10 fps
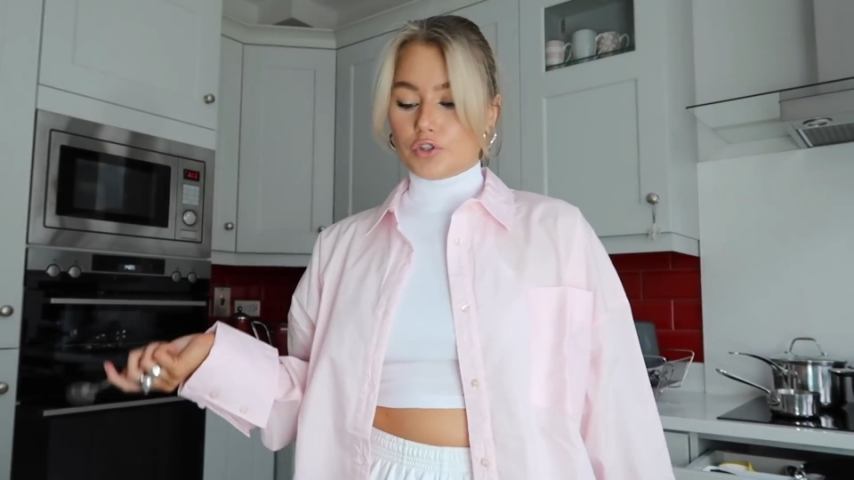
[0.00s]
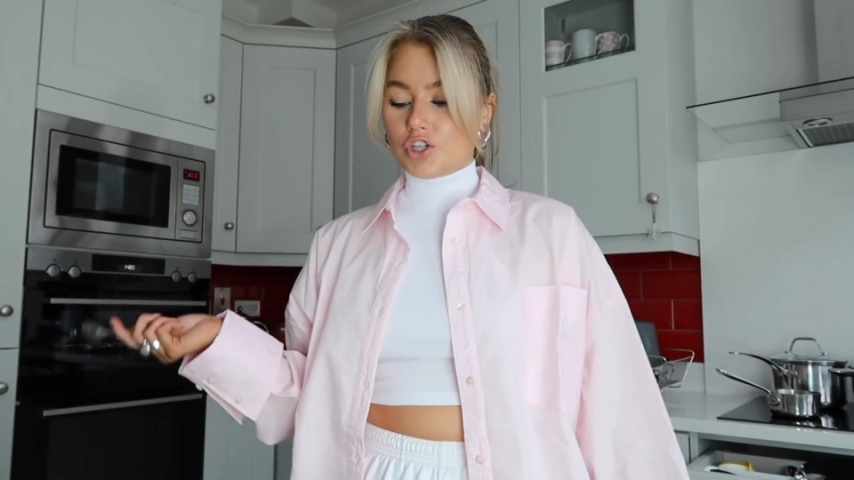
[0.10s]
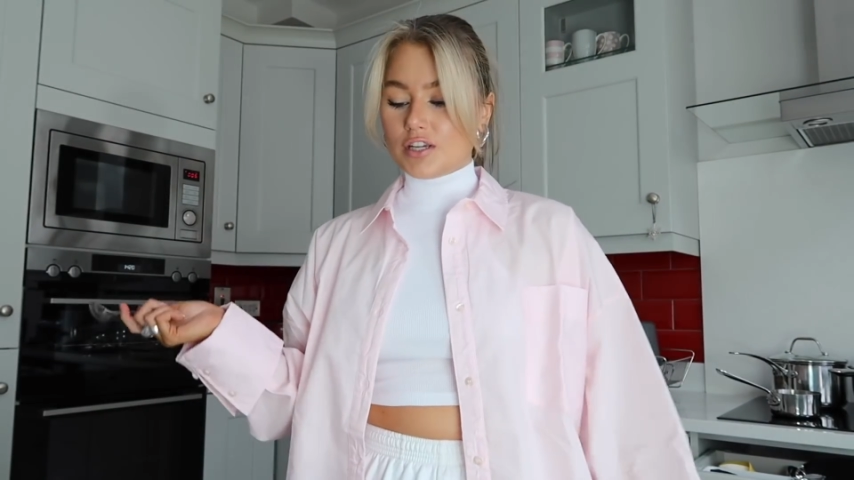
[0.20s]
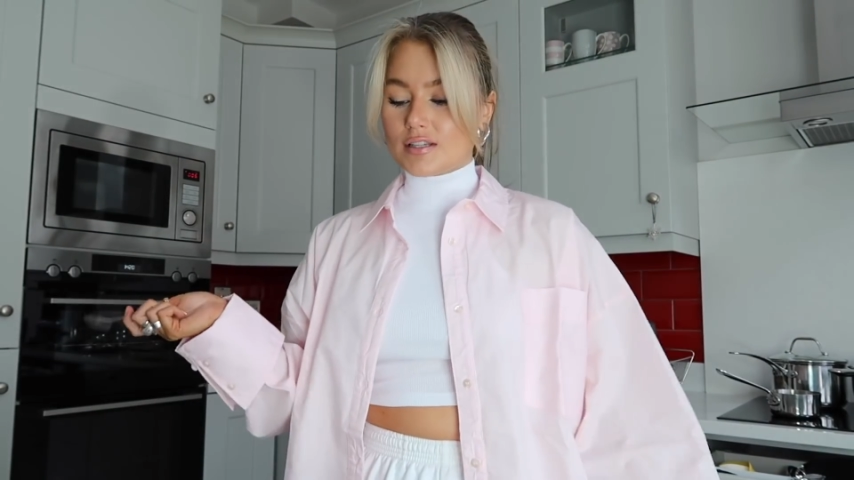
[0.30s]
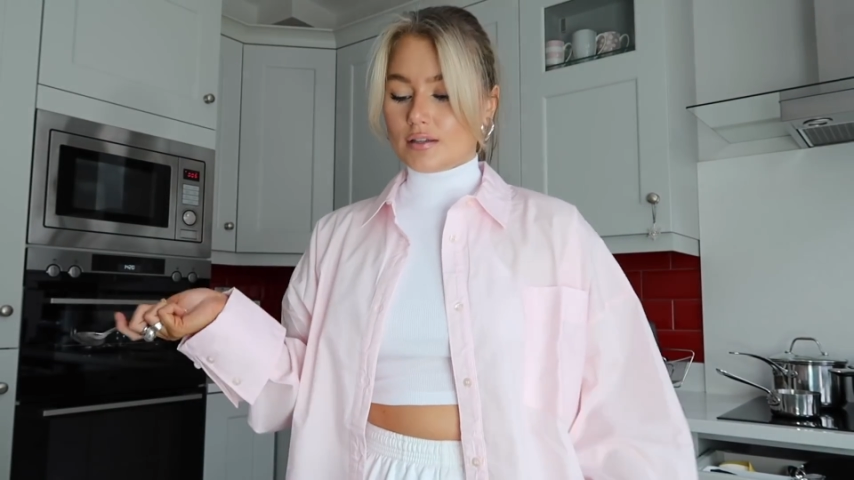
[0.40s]

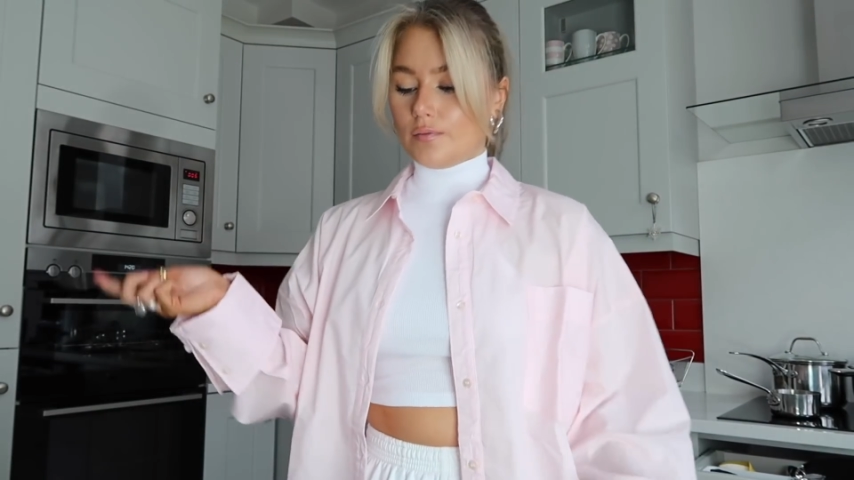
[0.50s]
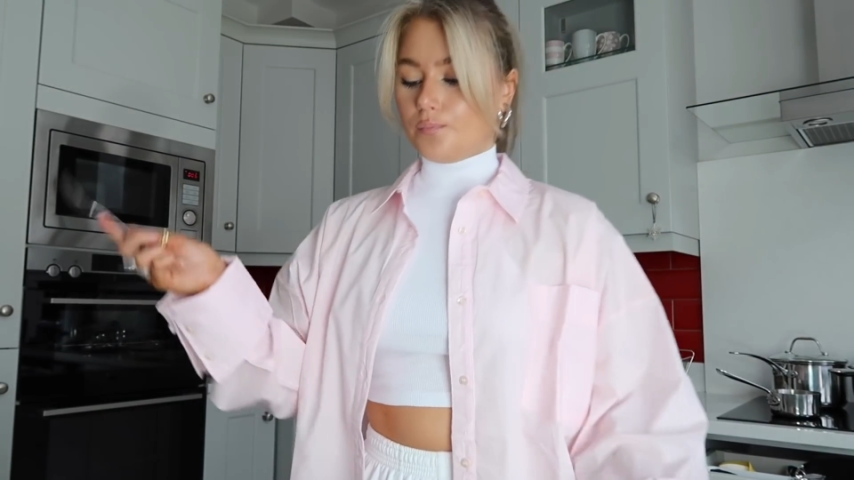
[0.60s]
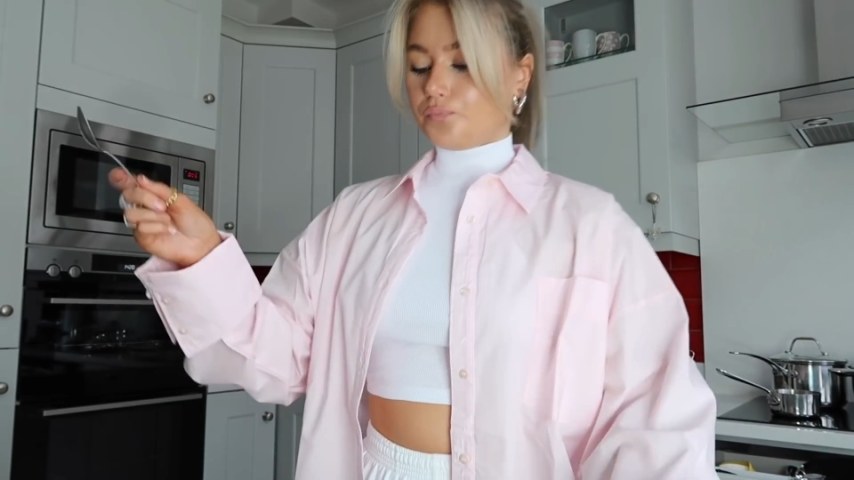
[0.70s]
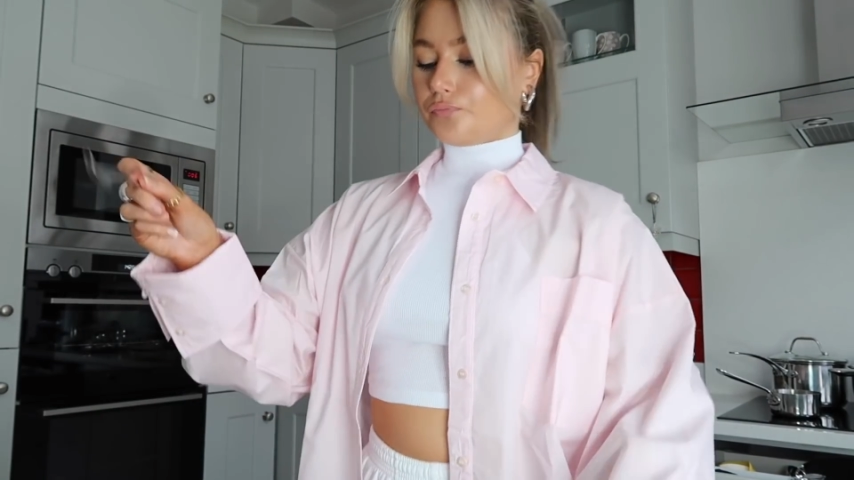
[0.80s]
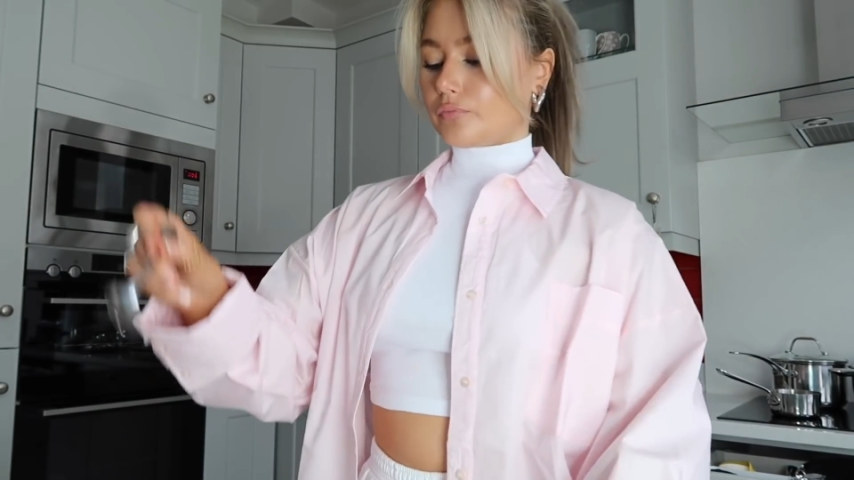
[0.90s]

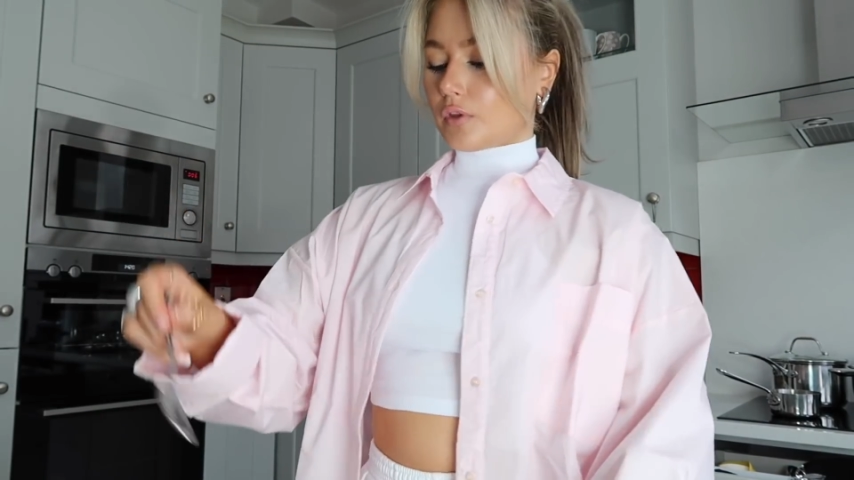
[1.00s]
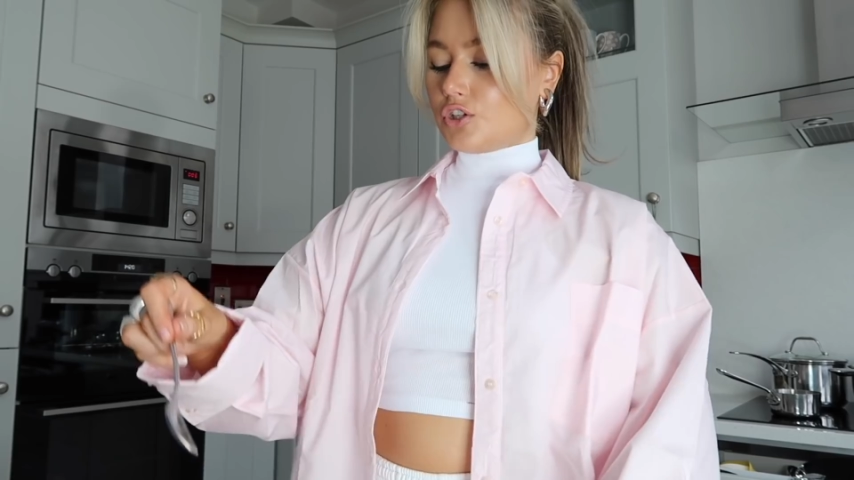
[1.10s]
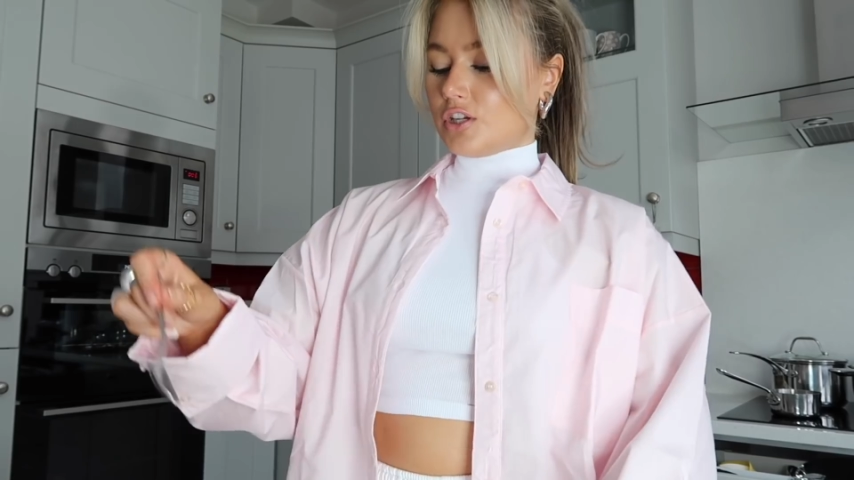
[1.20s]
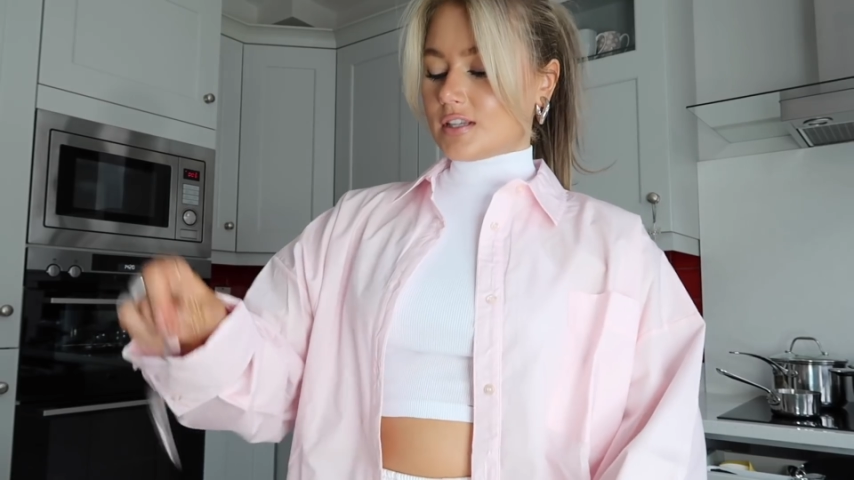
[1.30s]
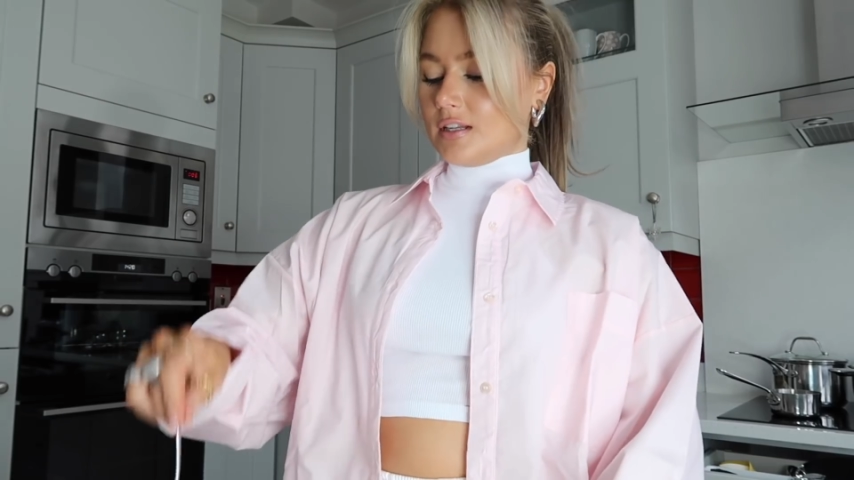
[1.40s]

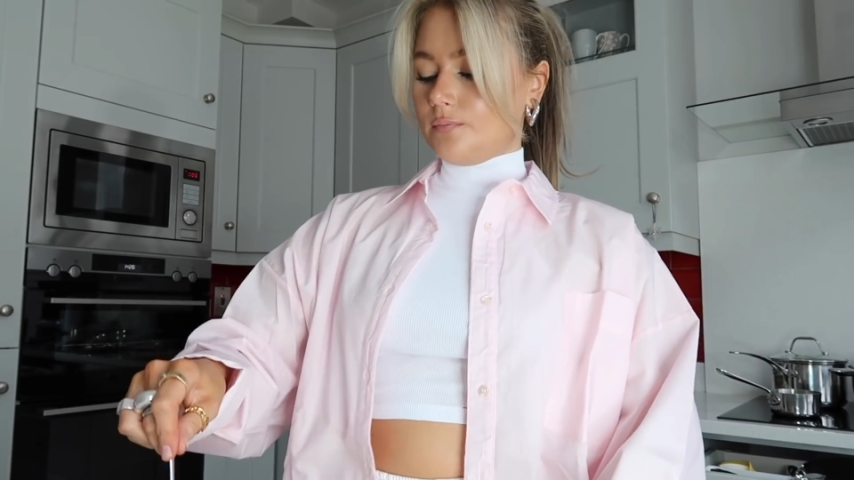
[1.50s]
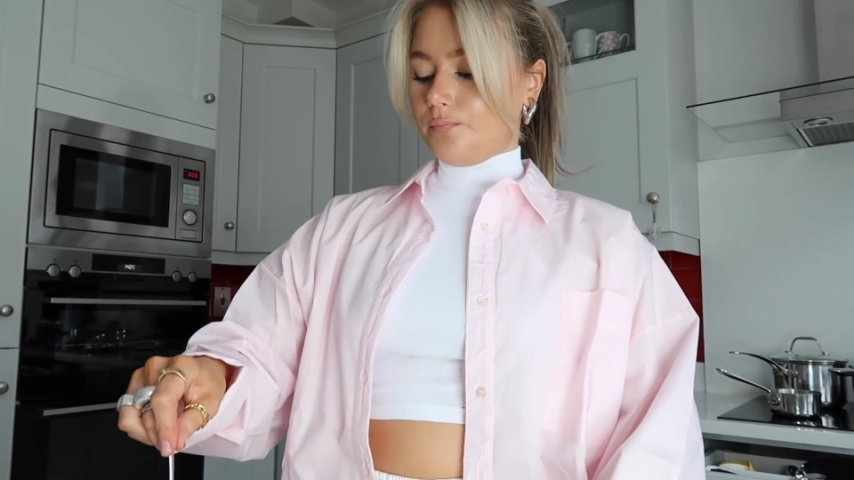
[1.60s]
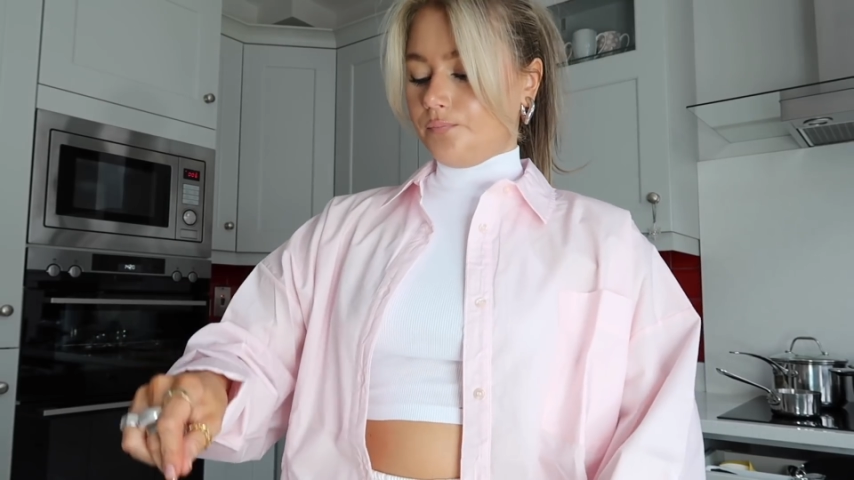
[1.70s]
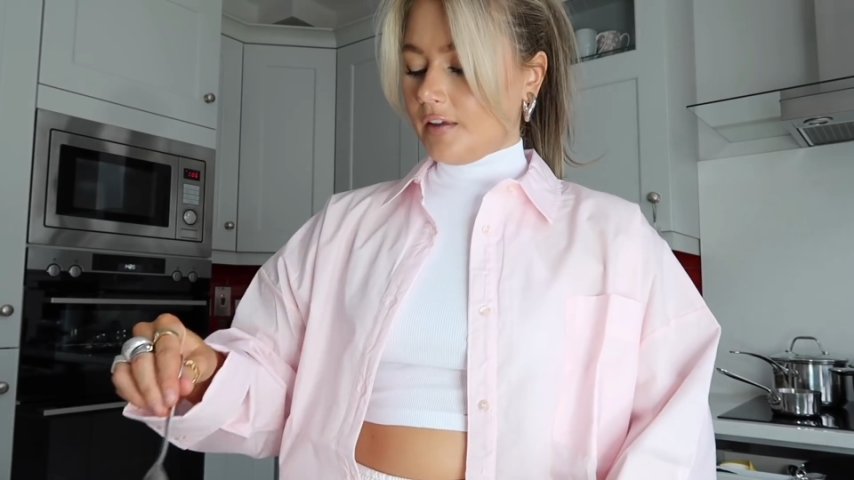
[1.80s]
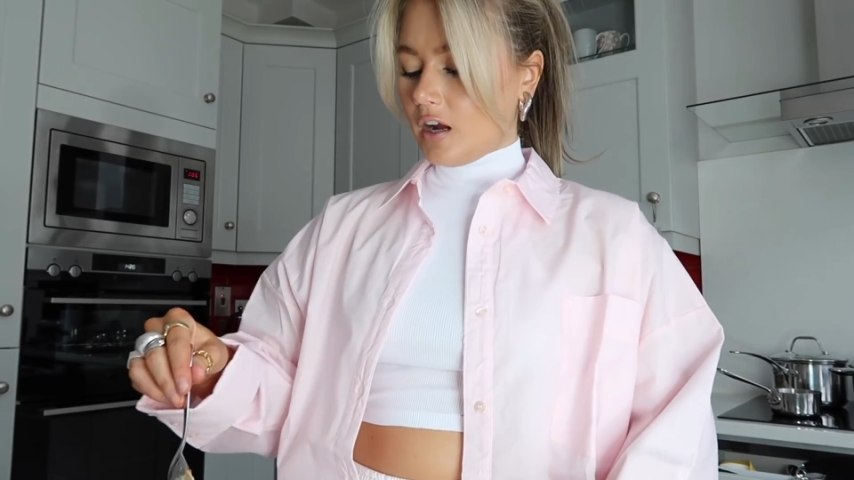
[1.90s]
think